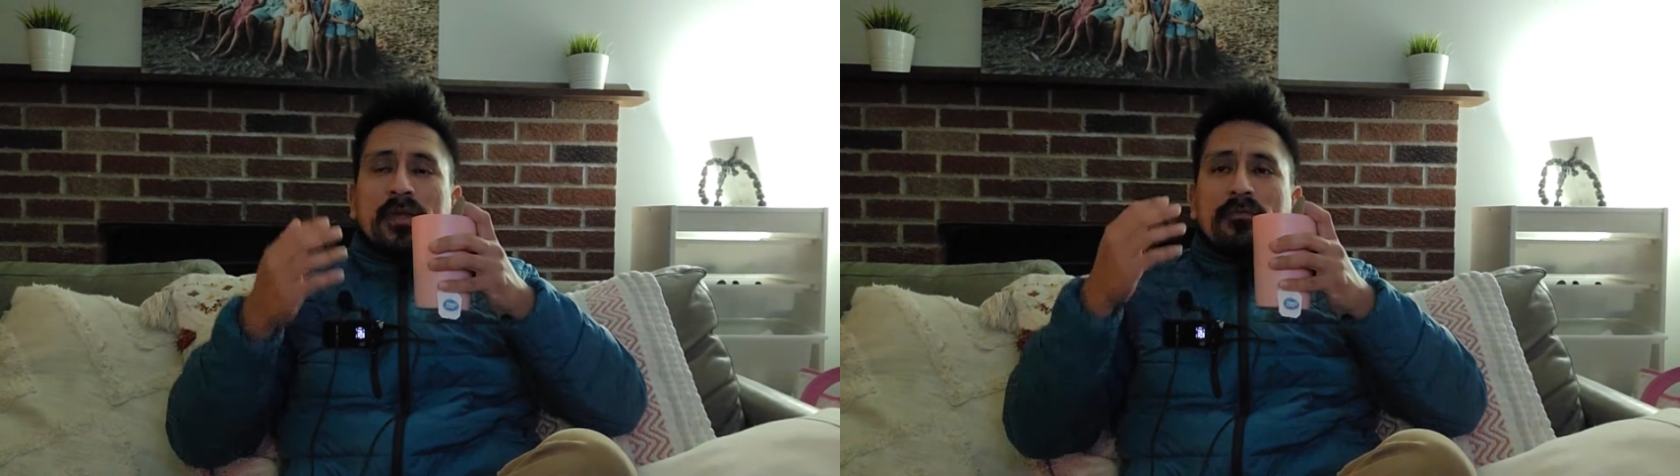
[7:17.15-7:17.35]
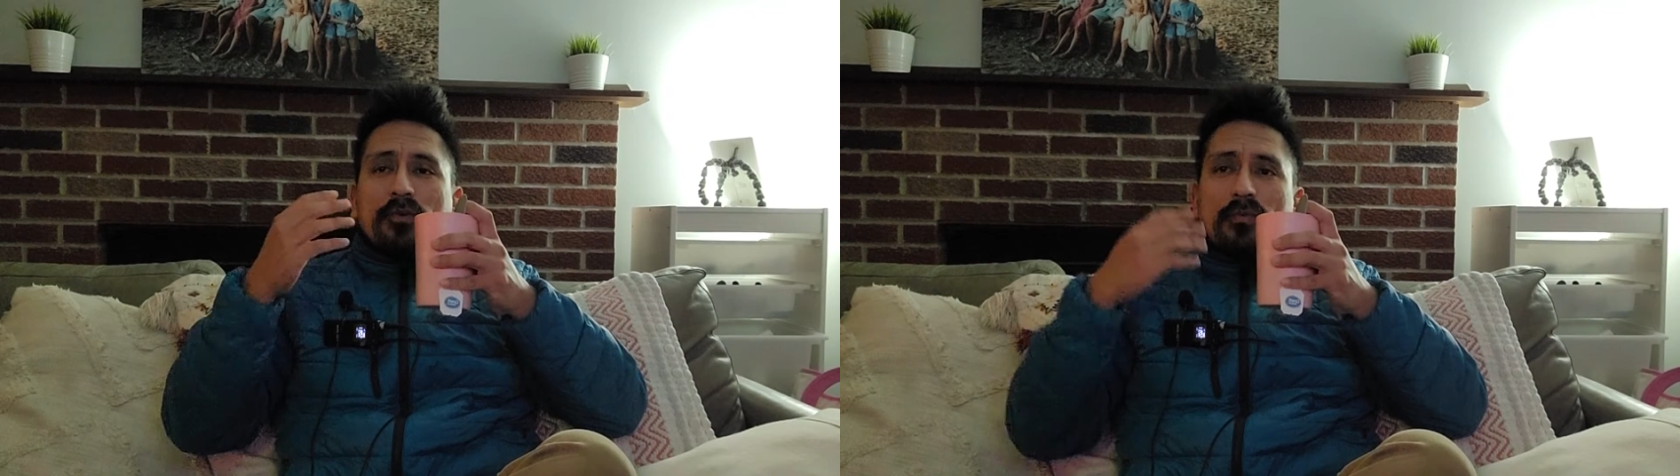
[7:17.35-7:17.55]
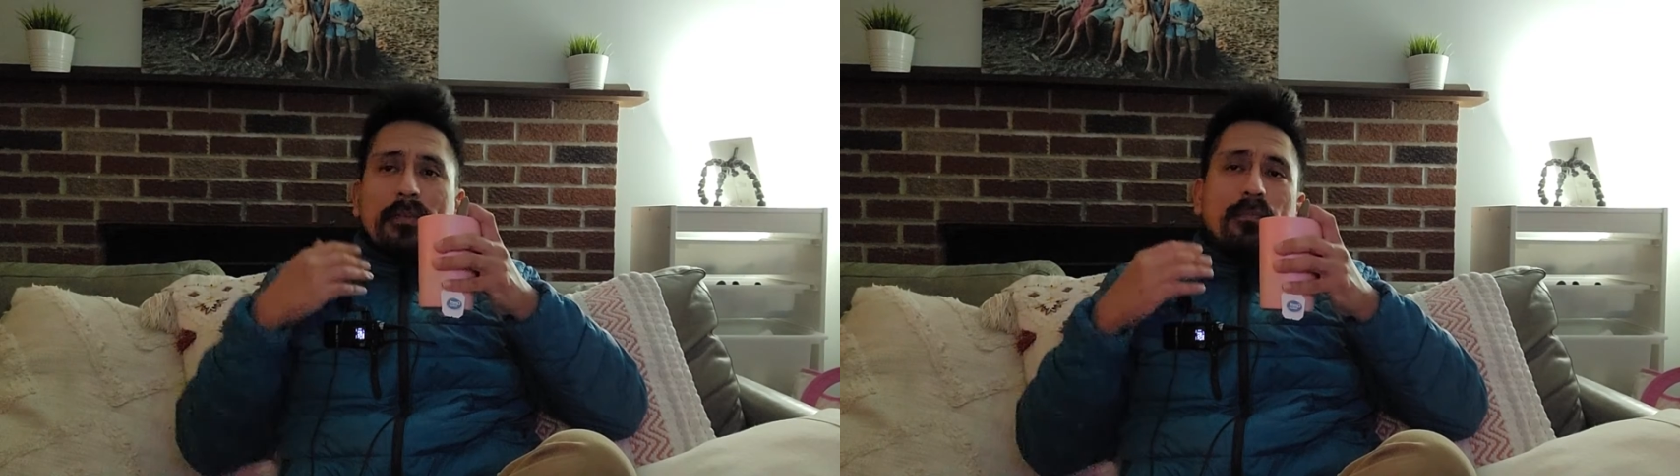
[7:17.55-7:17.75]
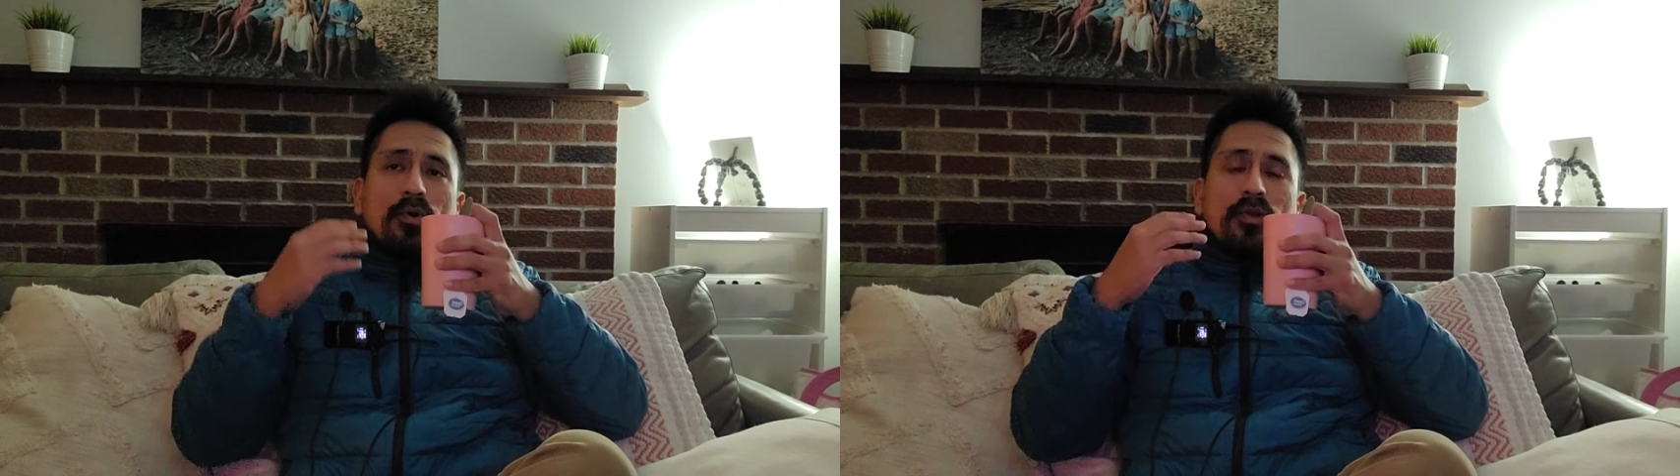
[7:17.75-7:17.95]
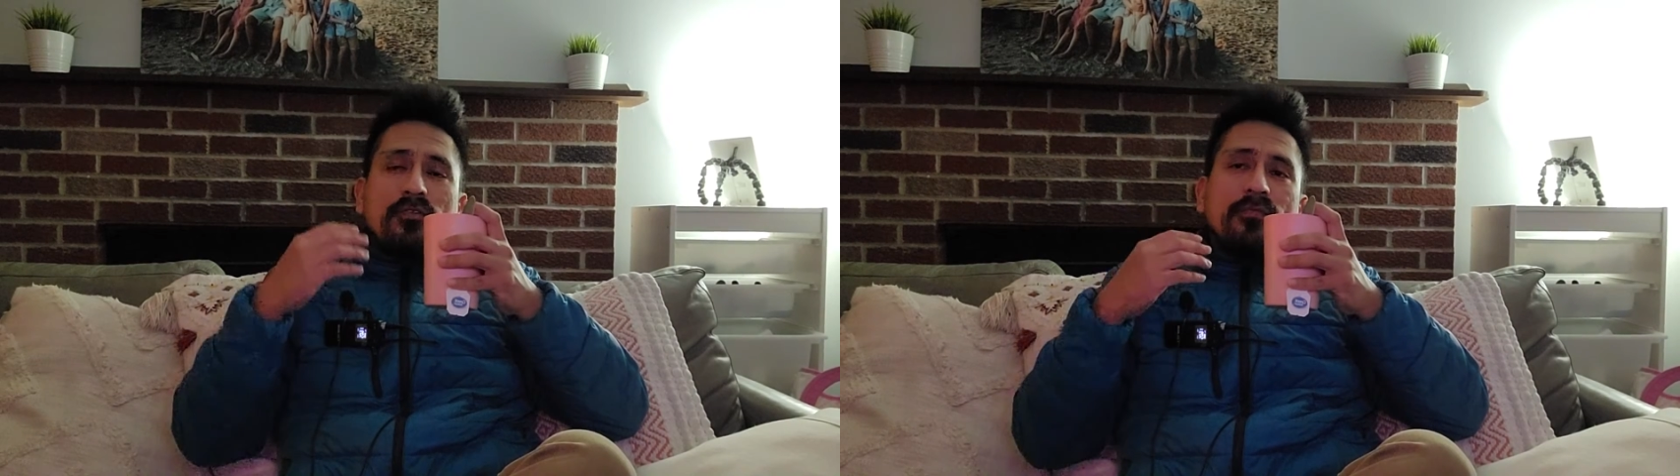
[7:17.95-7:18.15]
from the
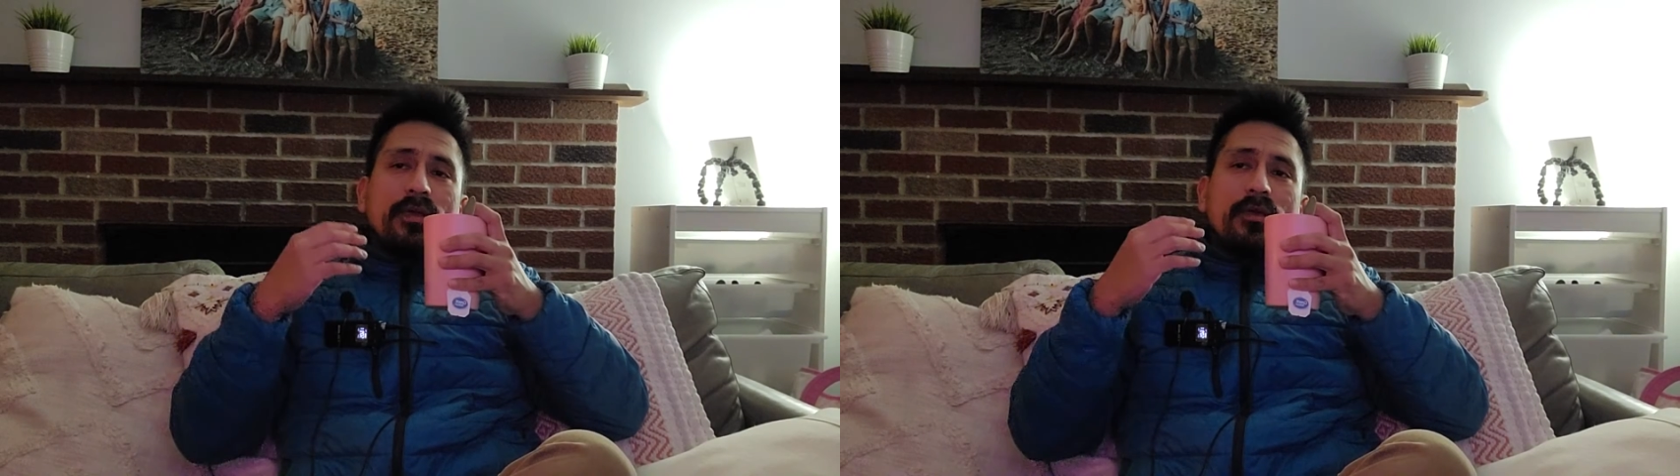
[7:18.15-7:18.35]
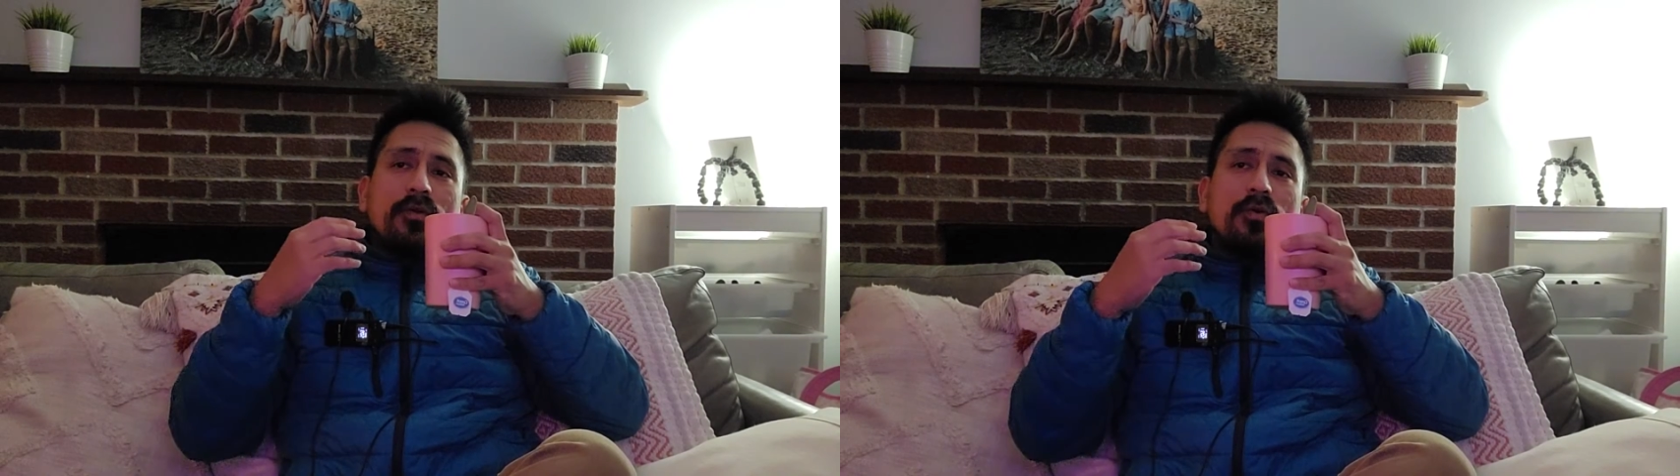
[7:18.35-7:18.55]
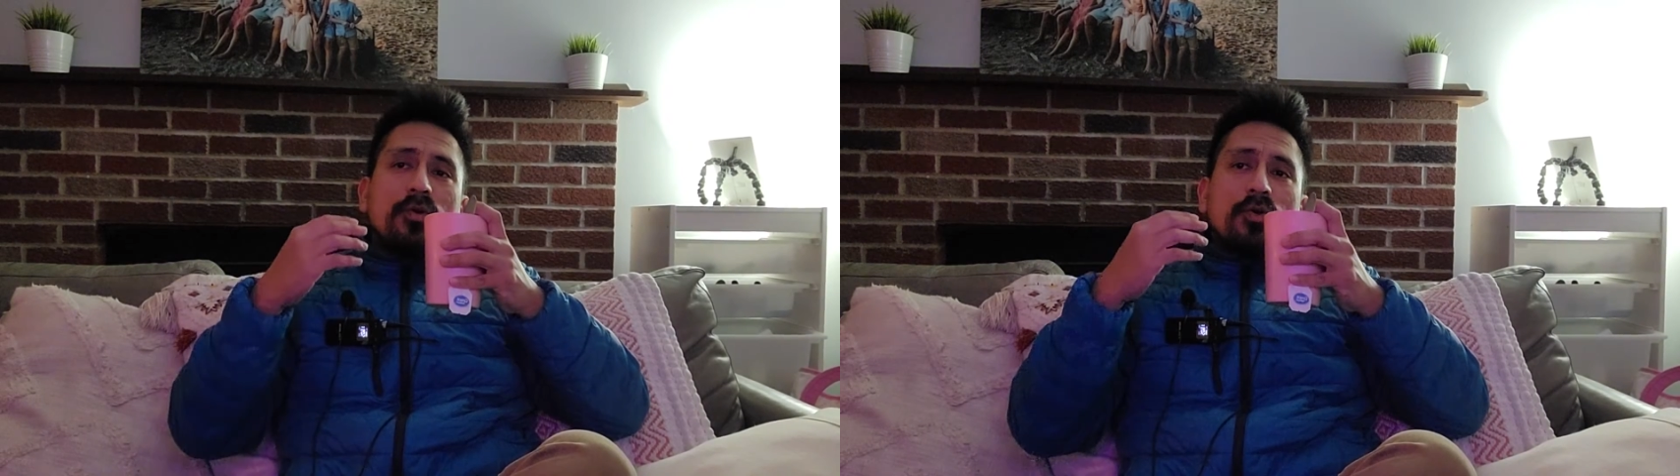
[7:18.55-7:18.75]
point of view